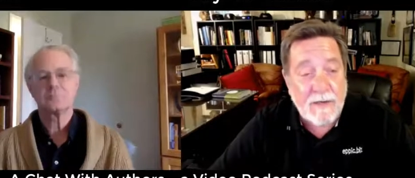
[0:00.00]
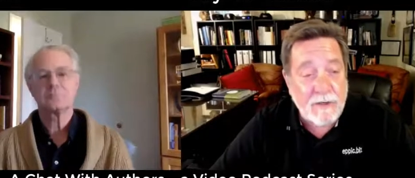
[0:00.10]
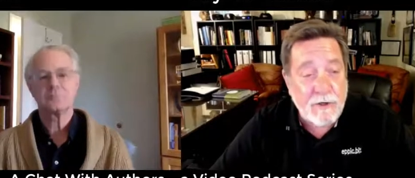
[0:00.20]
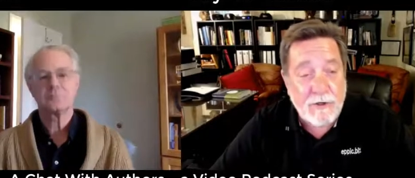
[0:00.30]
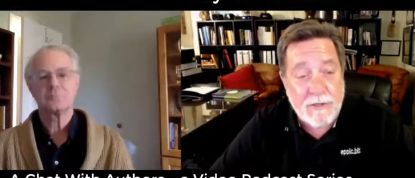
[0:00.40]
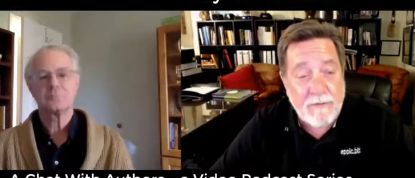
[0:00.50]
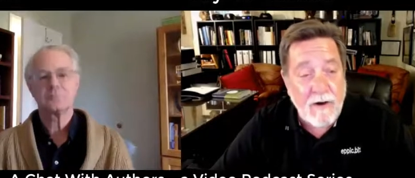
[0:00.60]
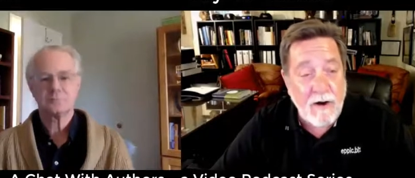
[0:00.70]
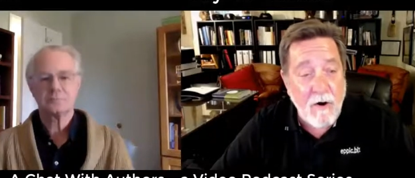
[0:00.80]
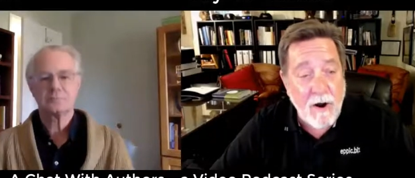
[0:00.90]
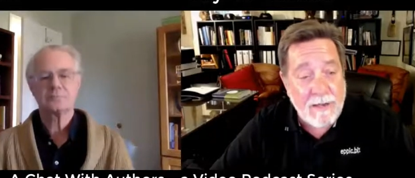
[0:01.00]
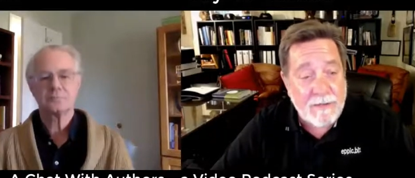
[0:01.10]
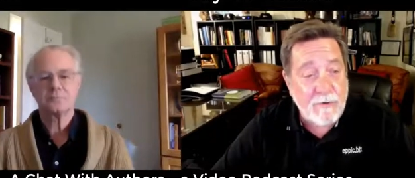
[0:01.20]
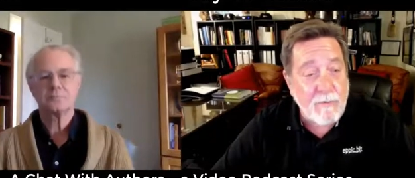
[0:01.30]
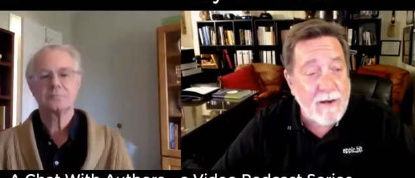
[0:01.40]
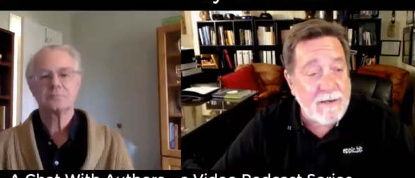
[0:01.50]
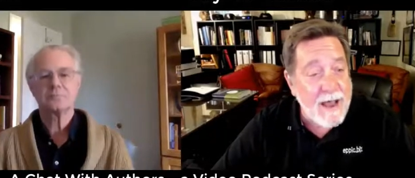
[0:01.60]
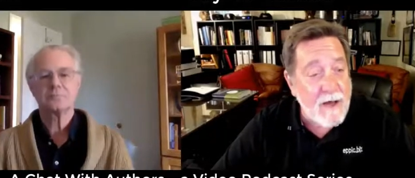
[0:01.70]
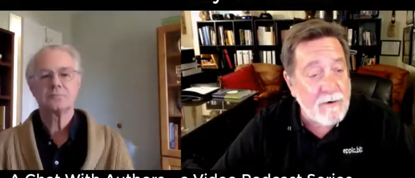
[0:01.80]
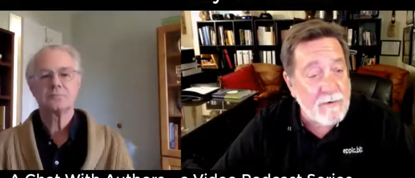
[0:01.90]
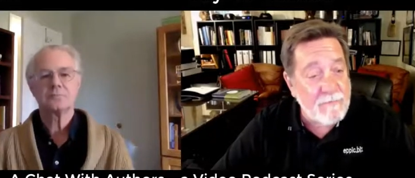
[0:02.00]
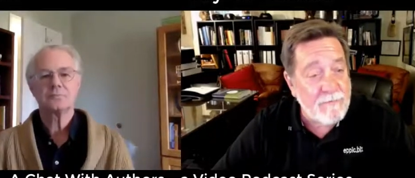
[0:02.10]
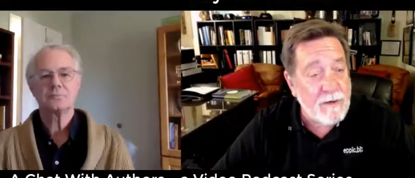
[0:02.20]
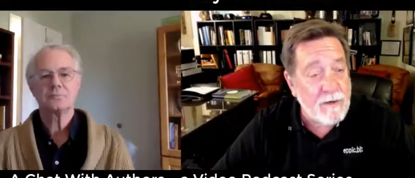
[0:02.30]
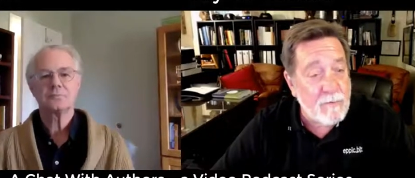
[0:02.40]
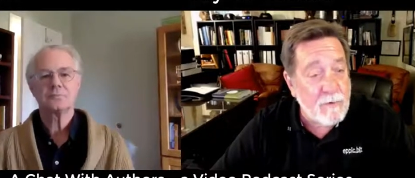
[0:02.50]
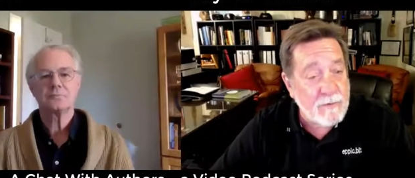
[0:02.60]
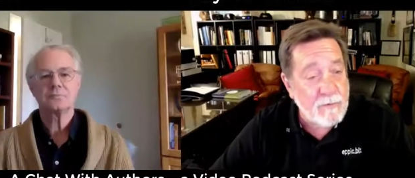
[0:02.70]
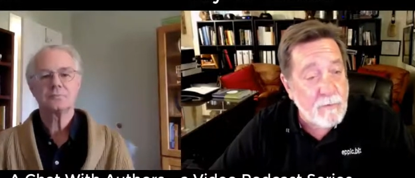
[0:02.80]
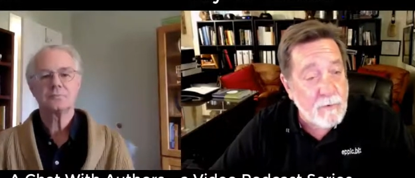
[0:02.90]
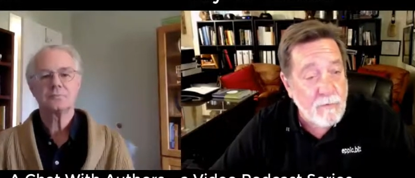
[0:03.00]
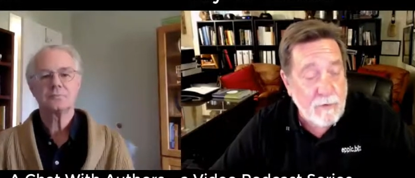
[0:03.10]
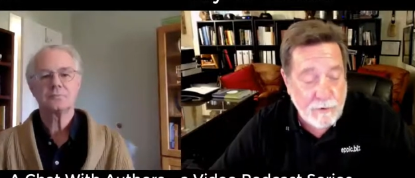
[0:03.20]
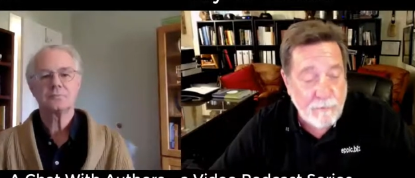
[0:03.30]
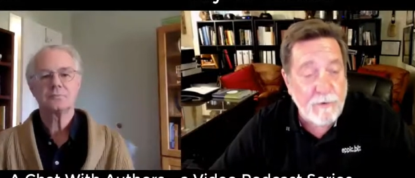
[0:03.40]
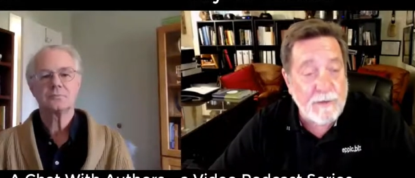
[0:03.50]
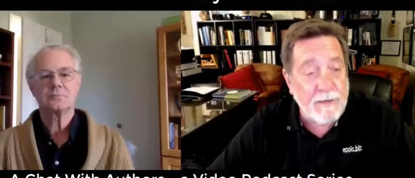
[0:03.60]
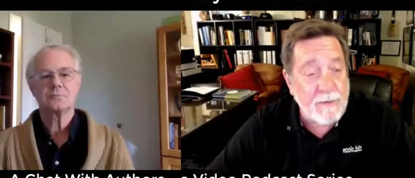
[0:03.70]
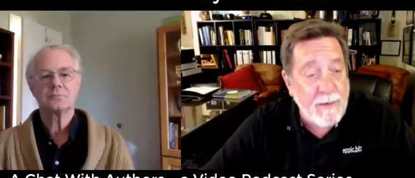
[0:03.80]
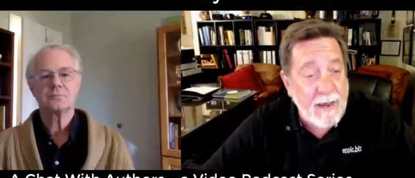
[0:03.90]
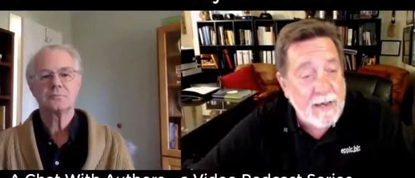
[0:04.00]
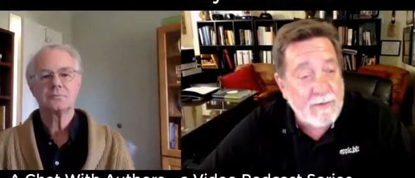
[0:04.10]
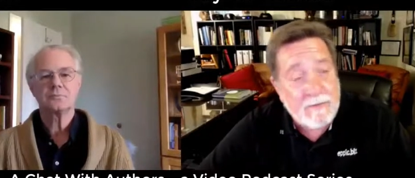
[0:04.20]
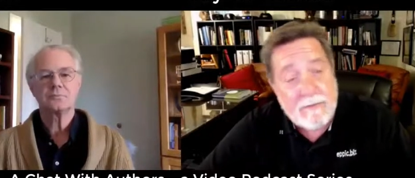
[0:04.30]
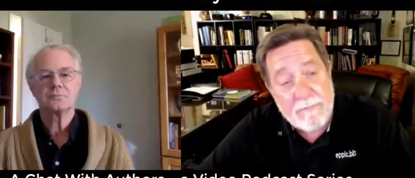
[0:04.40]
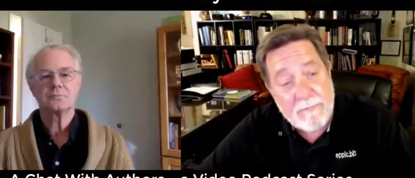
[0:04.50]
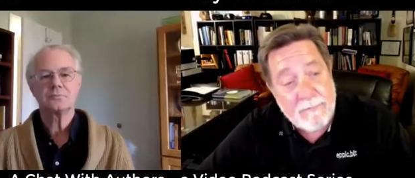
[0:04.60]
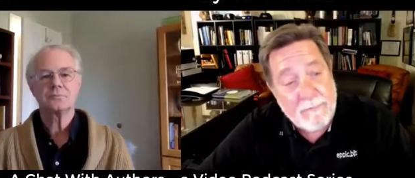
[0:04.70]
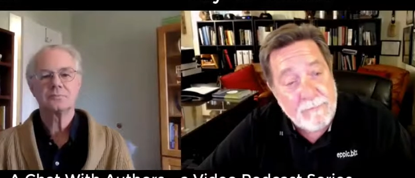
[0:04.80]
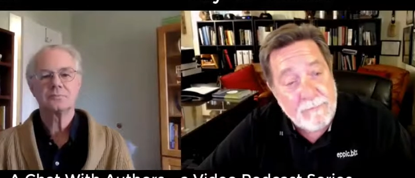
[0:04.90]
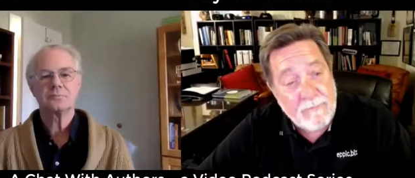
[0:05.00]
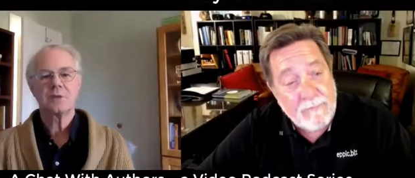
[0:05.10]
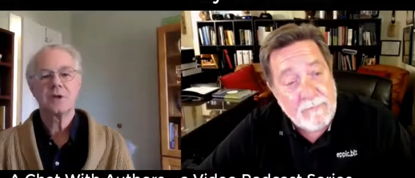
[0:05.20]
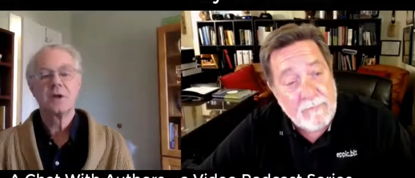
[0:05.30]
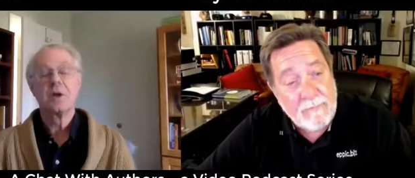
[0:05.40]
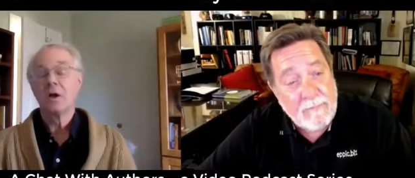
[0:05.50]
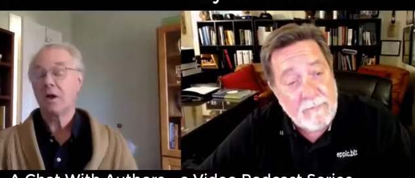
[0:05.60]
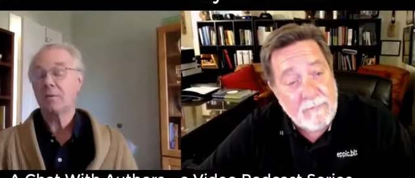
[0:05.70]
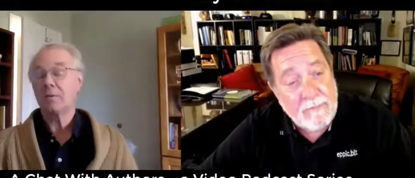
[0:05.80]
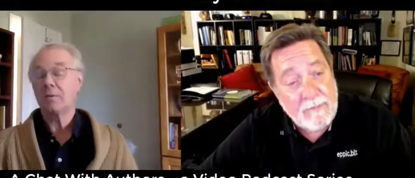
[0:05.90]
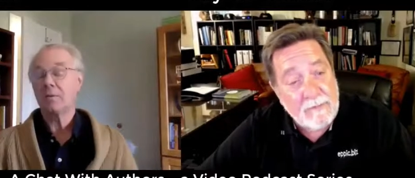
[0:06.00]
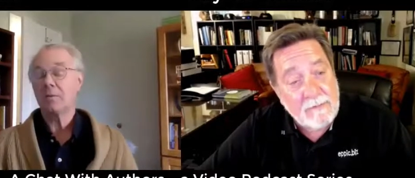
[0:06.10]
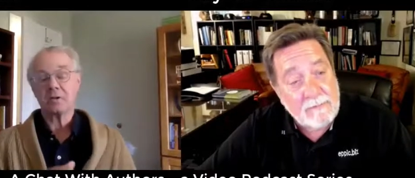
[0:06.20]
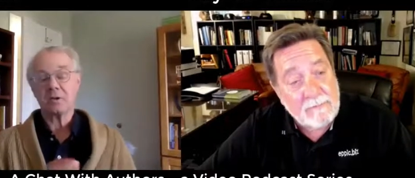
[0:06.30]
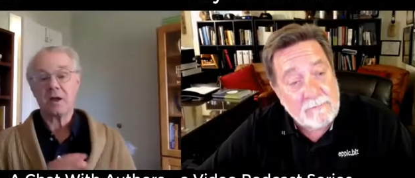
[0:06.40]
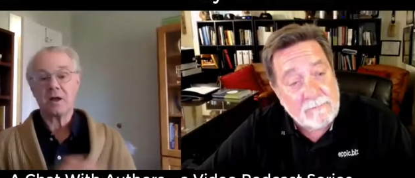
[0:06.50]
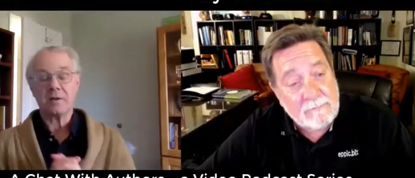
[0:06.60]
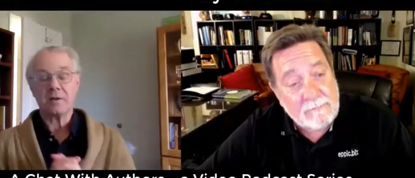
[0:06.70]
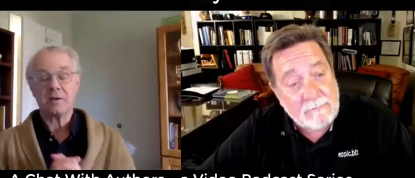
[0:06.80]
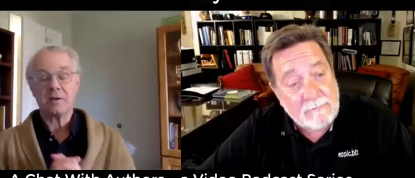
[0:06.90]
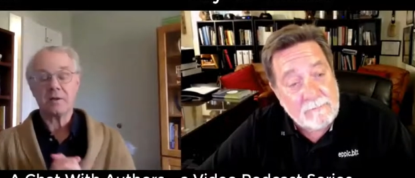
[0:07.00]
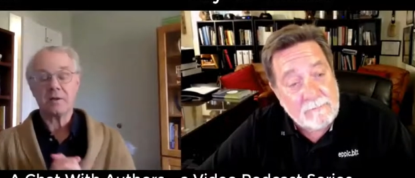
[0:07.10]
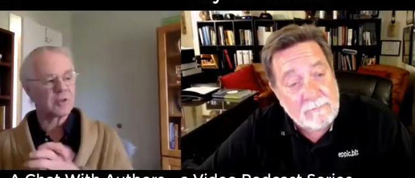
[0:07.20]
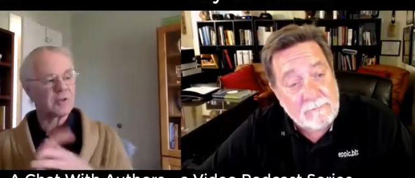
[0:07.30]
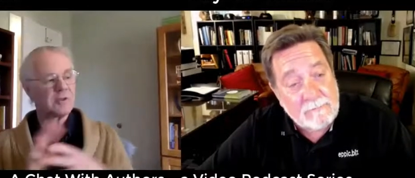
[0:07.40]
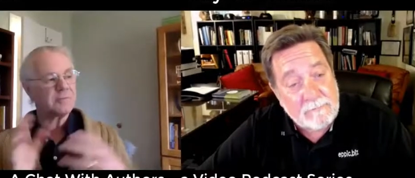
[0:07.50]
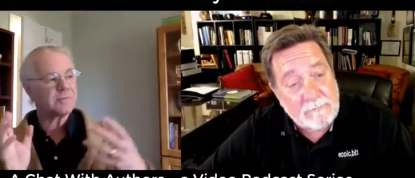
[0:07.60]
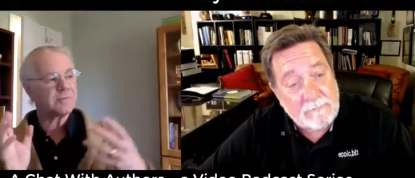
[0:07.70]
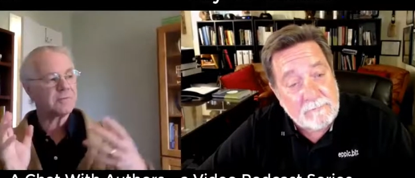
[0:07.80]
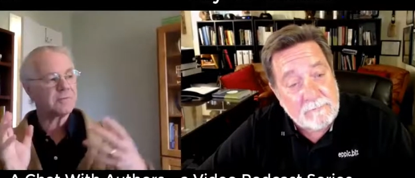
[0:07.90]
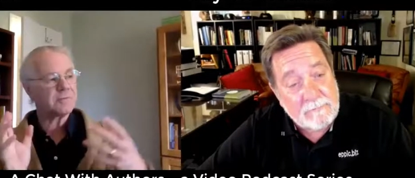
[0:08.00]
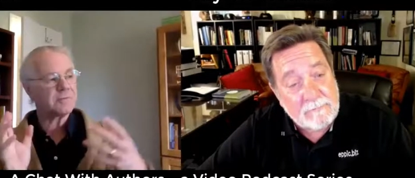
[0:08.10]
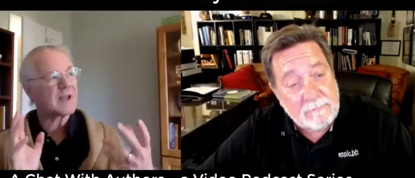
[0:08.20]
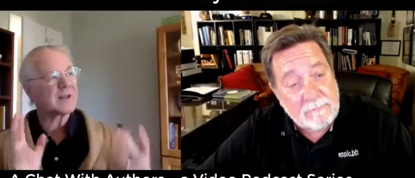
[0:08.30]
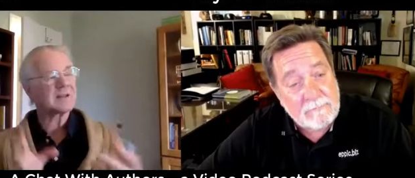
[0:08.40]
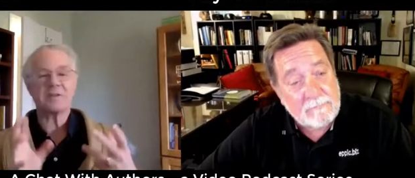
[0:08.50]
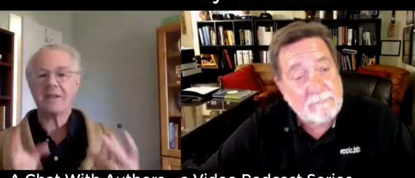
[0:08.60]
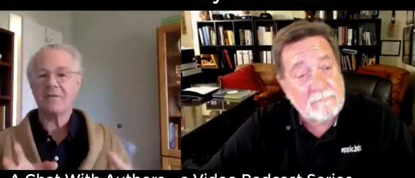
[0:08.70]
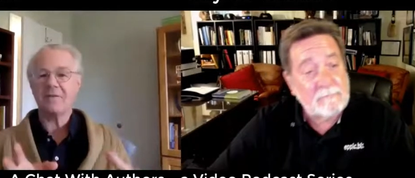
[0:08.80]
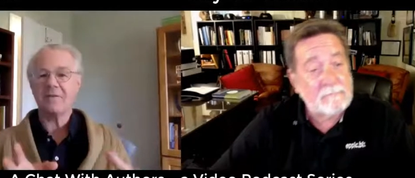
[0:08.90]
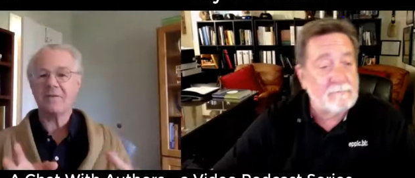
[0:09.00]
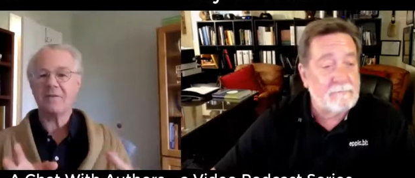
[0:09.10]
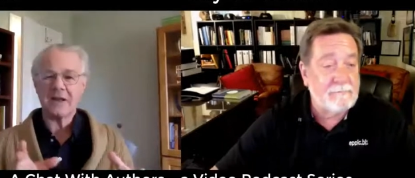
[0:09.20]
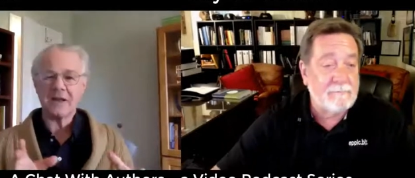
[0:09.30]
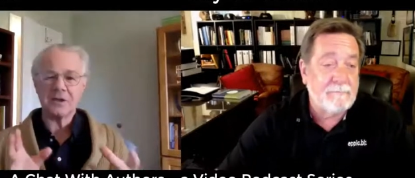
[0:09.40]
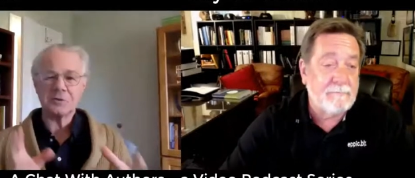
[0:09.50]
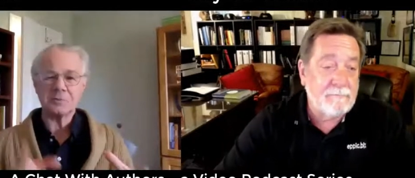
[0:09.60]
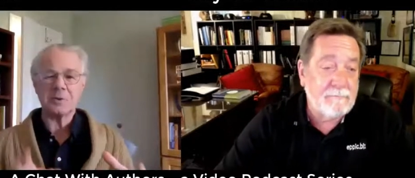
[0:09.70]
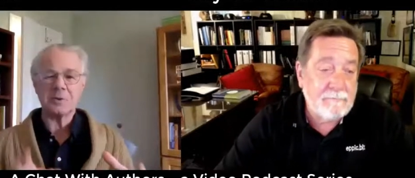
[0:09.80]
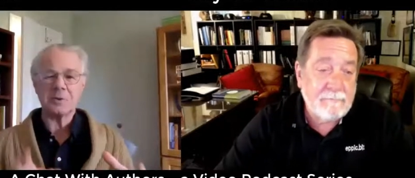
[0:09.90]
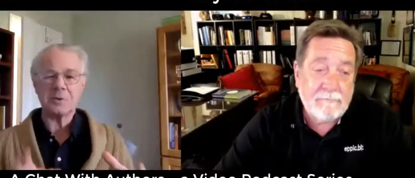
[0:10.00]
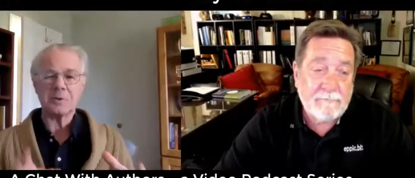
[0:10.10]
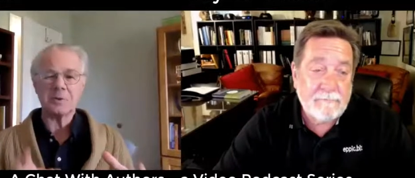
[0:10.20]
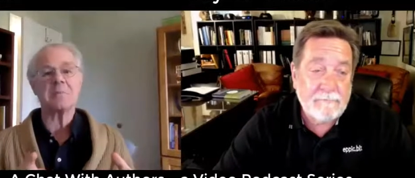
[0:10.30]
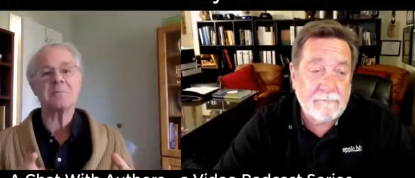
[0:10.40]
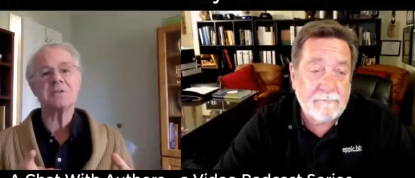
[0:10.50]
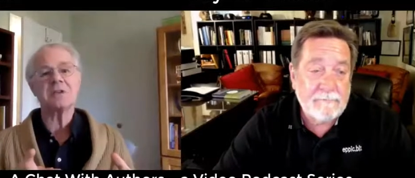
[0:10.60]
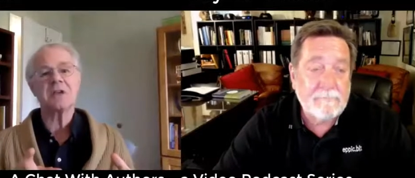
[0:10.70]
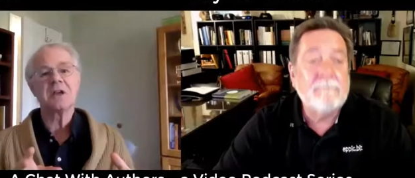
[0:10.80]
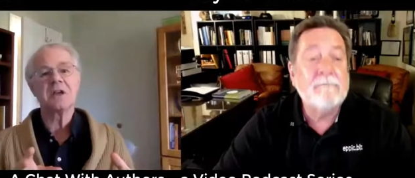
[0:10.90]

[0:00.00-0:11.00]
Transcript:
Speaker 1: and such could you give our audience a rundown of uh, what what you've written in the past
Speaker 2: um, sure. Uh, the that early experience with games